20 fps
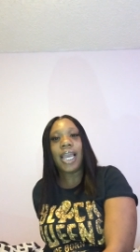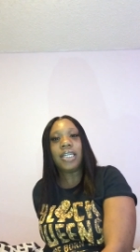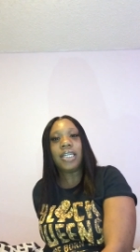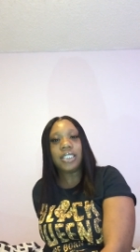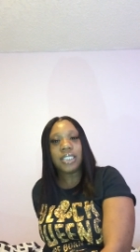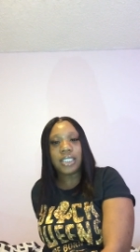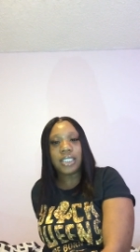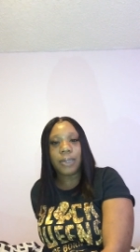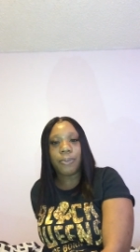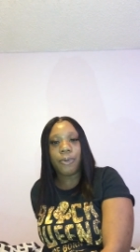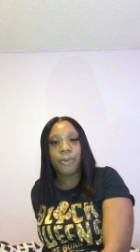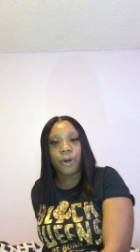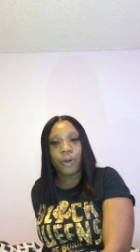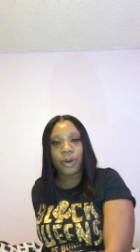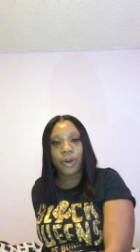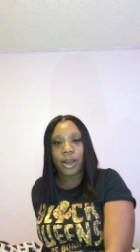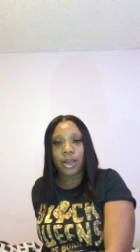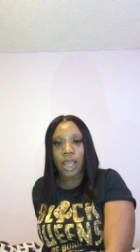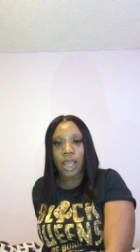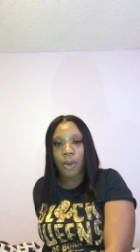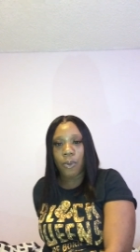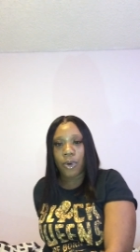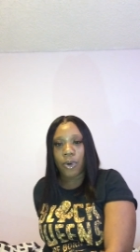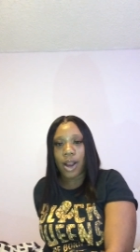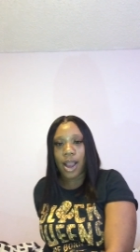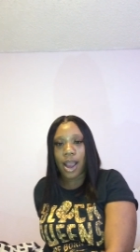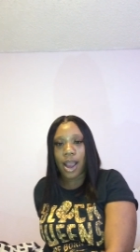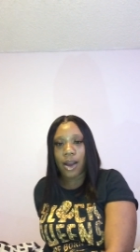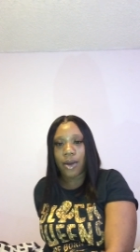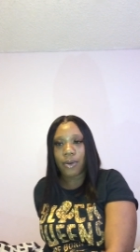agency program they
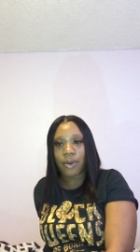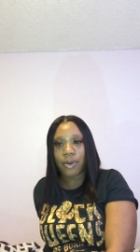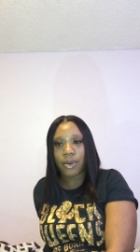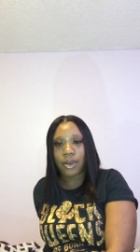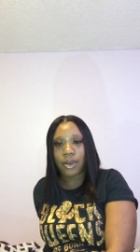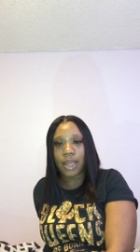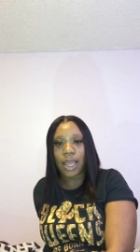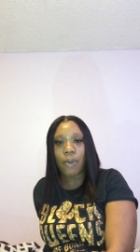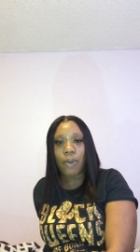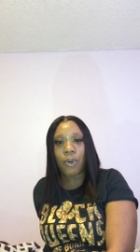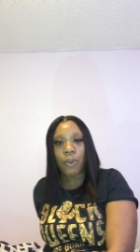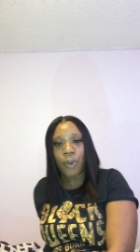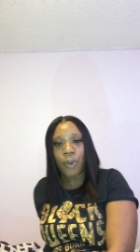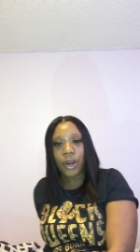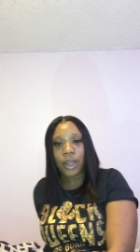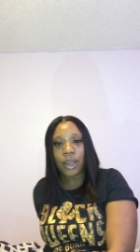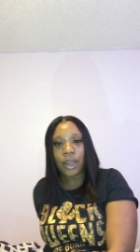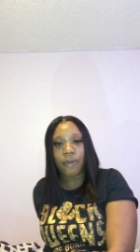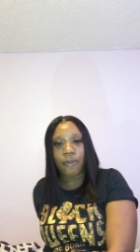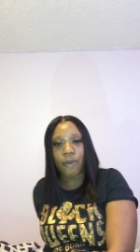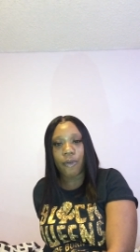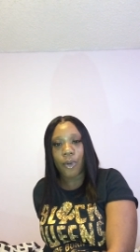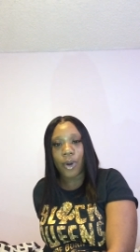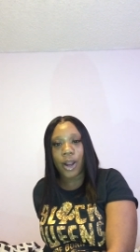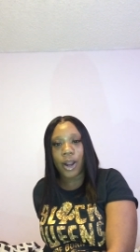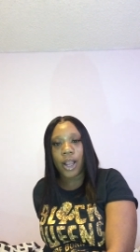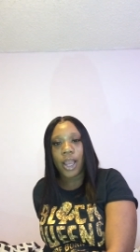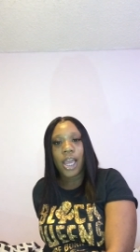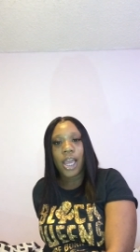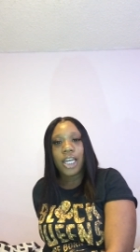were working for.
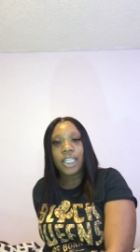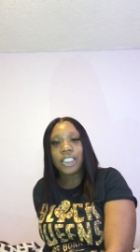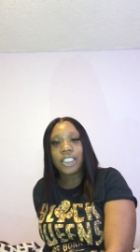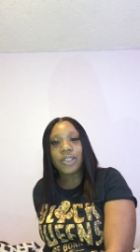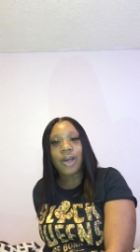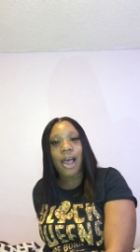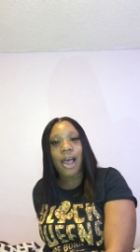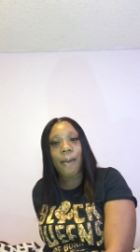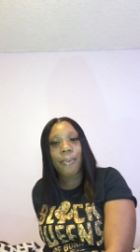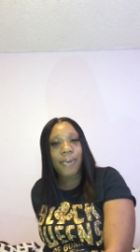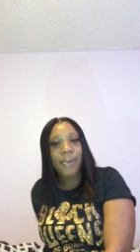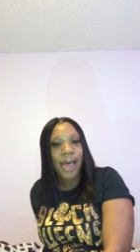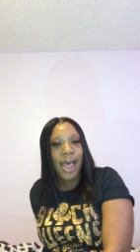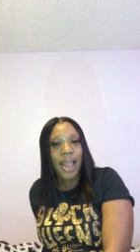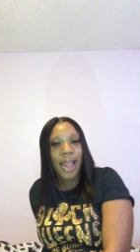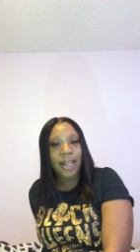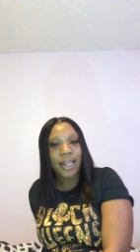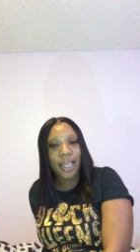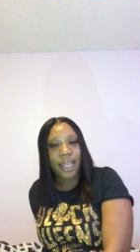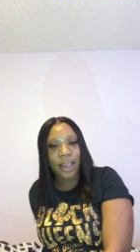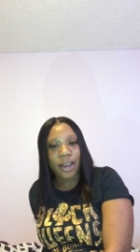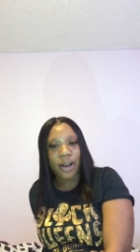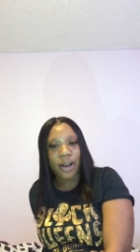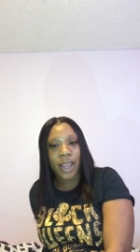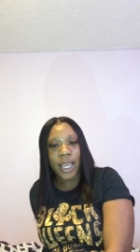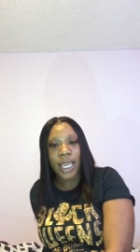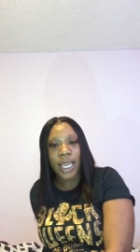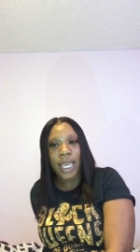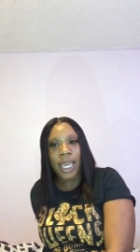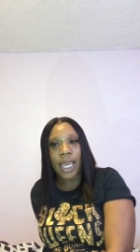So I applied there,
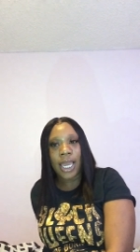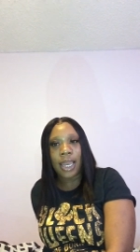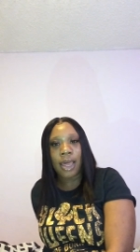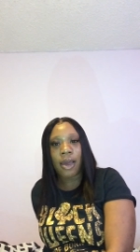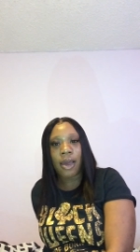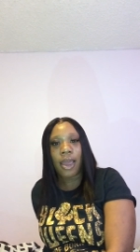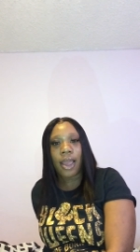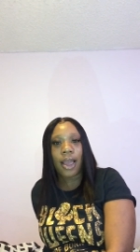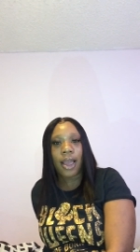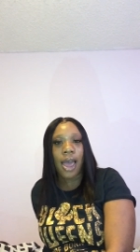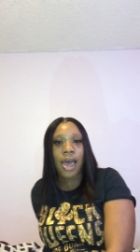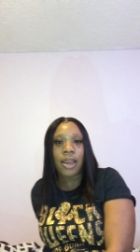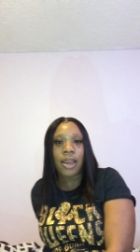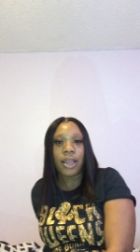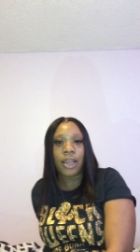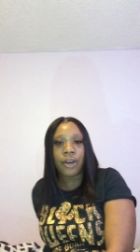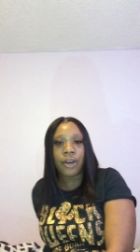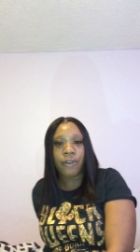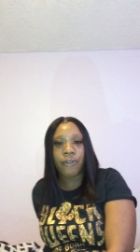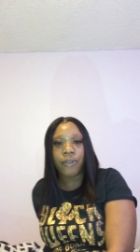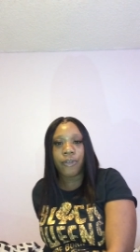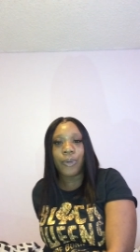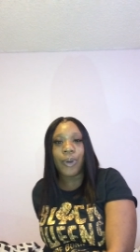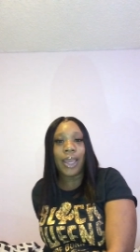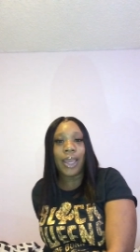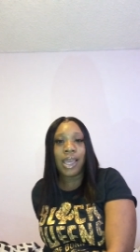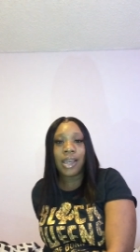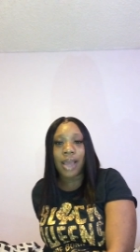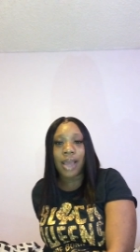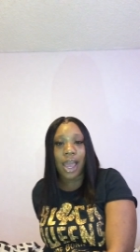and I had got an interview
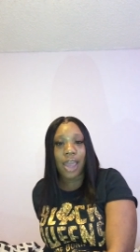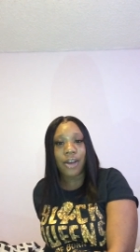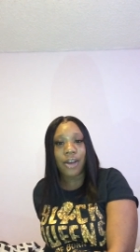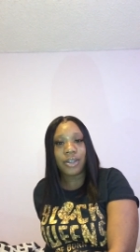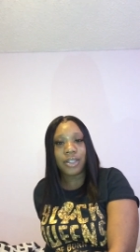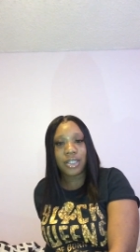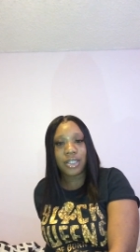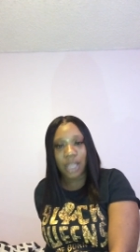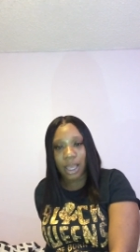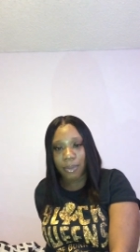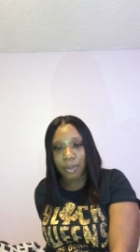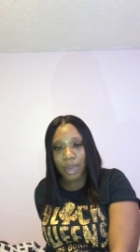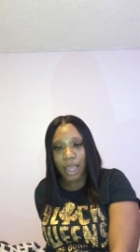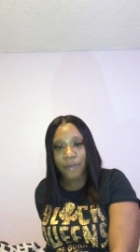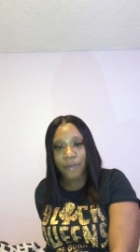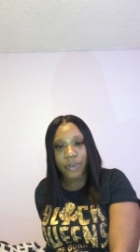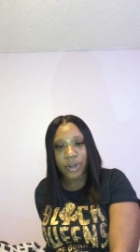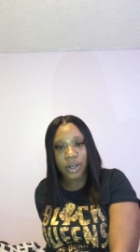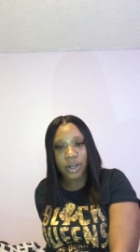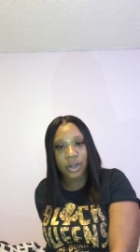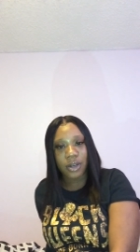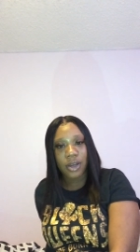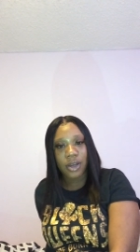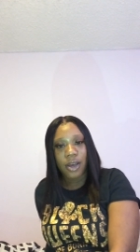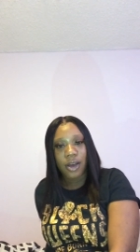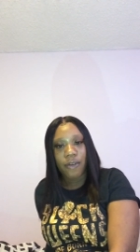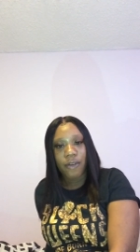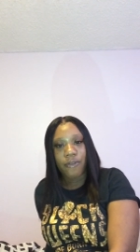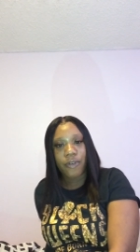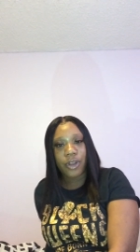and hired the same day for the
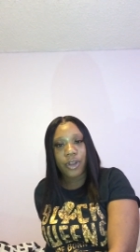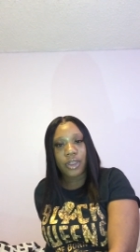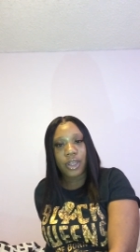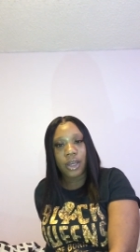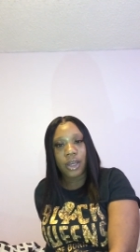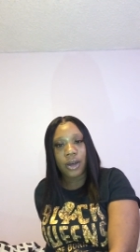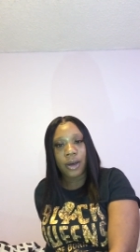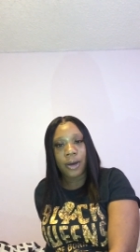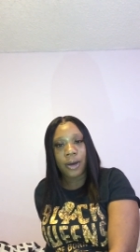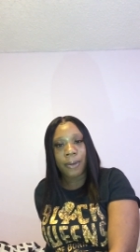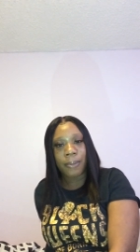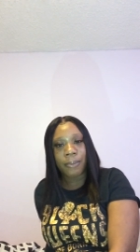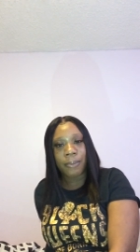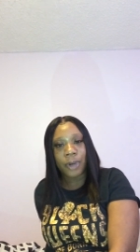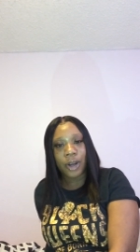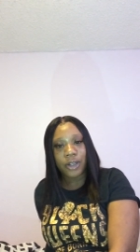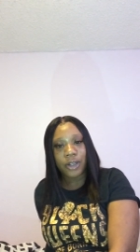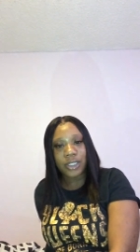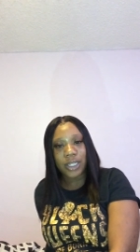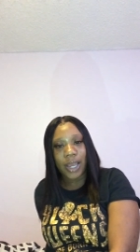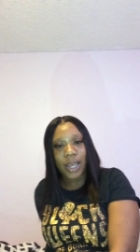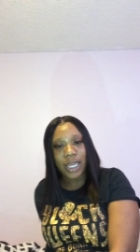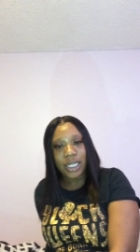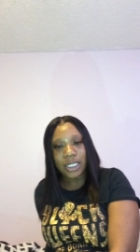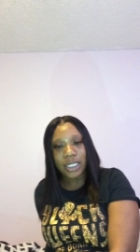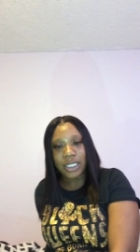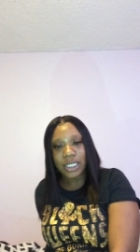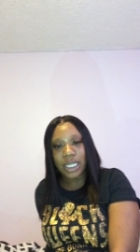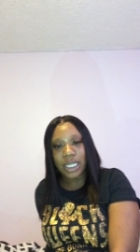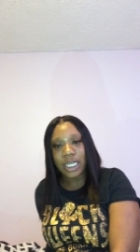nurse
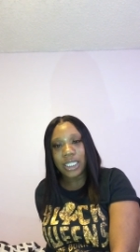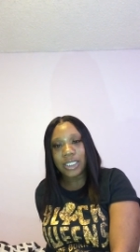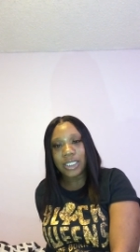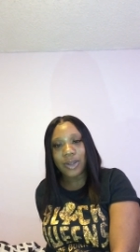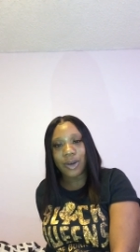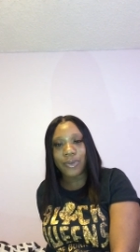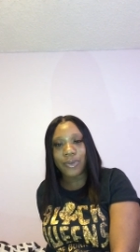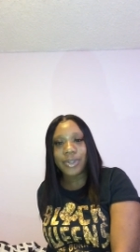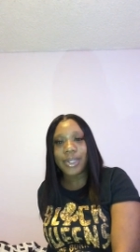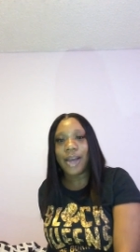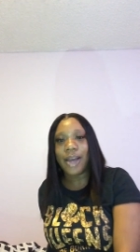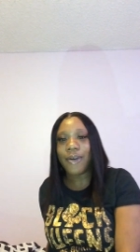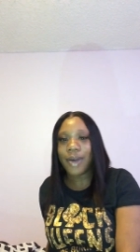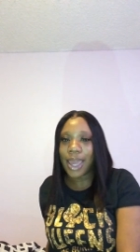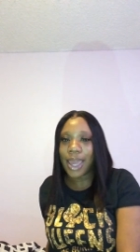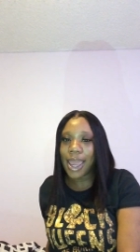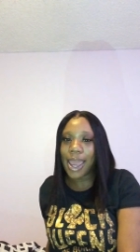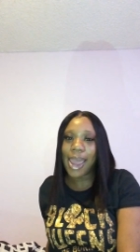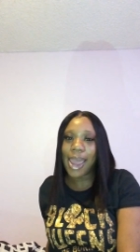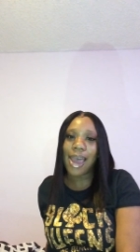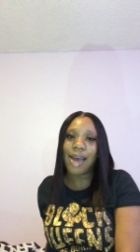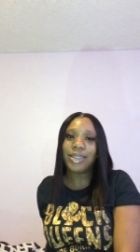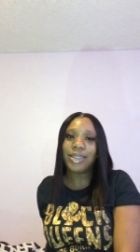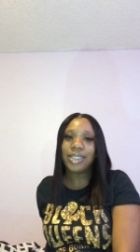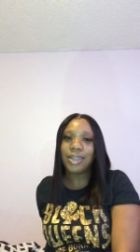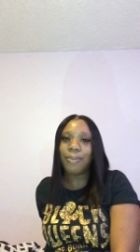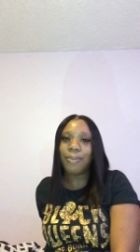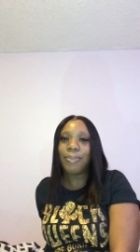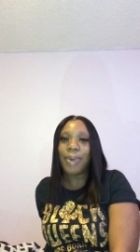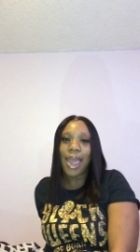agency. So it was like, okay, I have
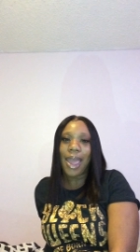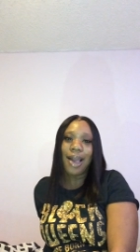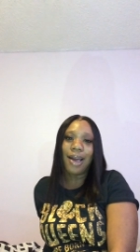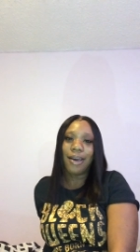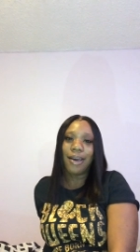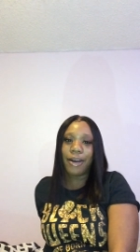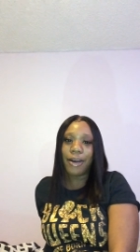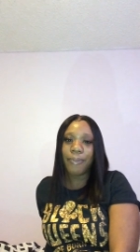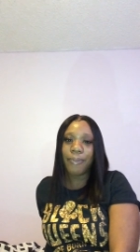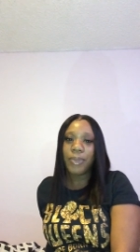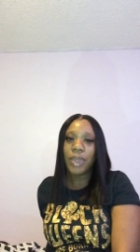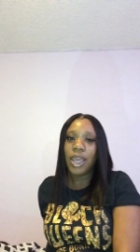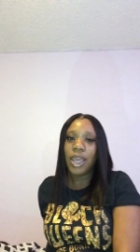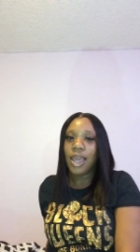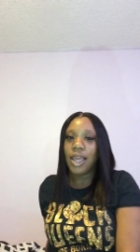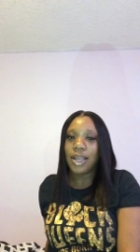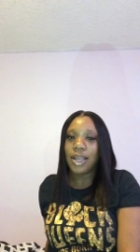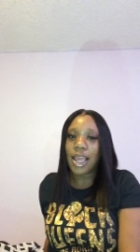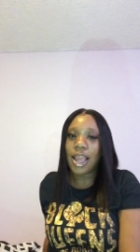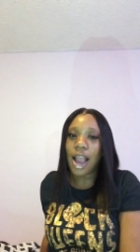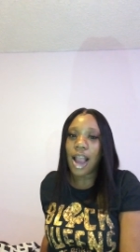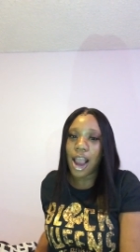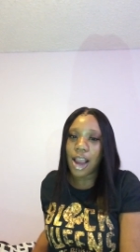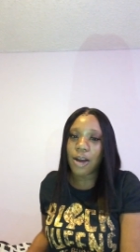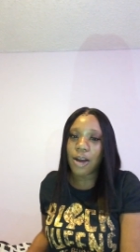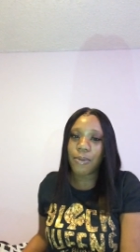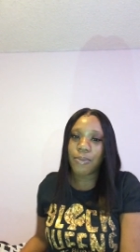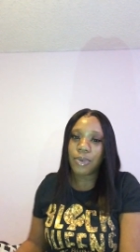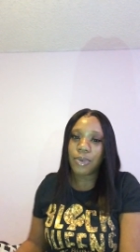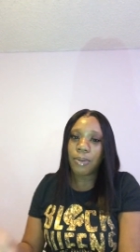some backup. They
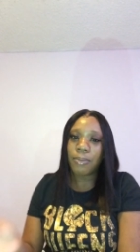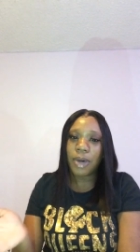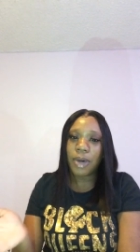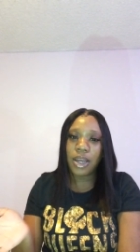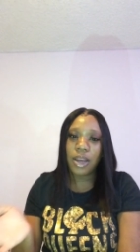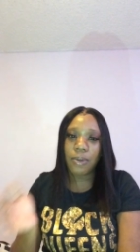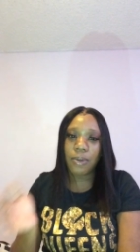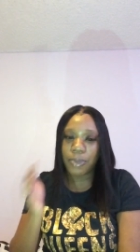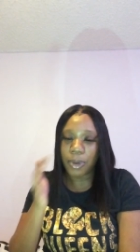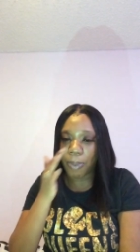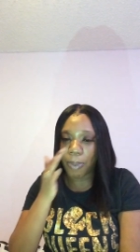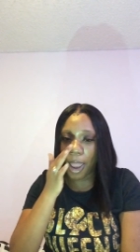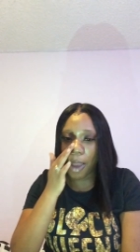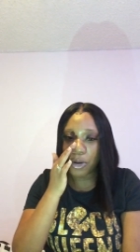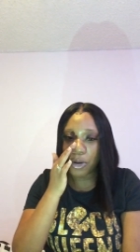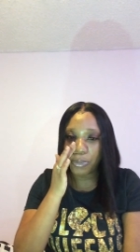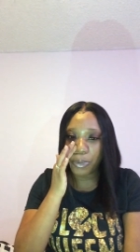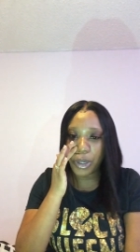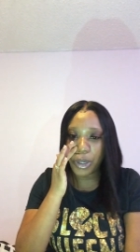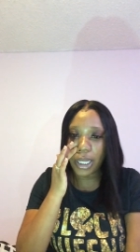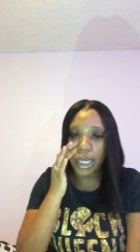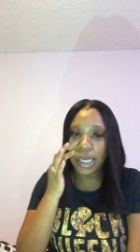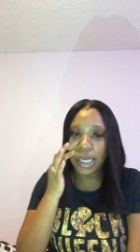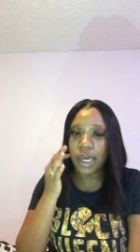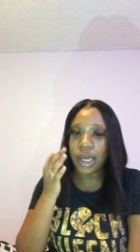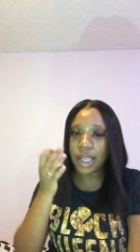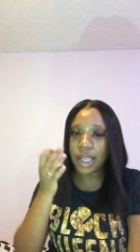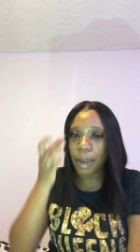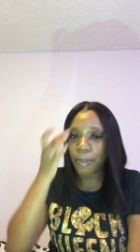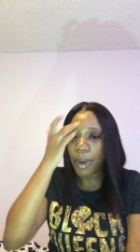hired, the pay was pretty
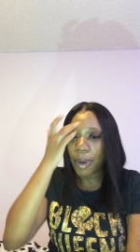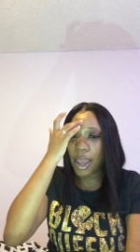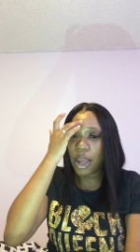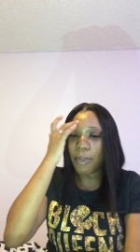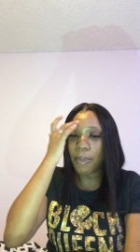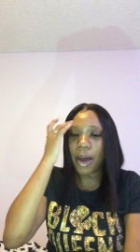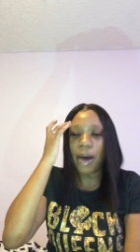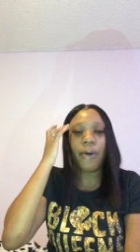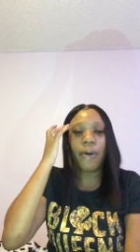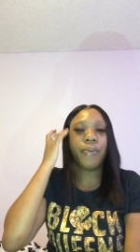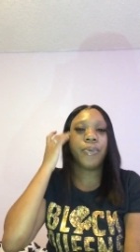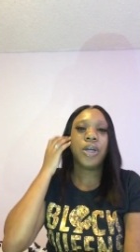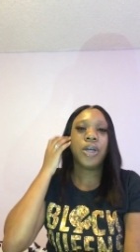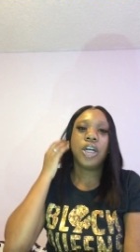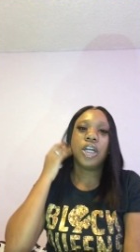good. They paid about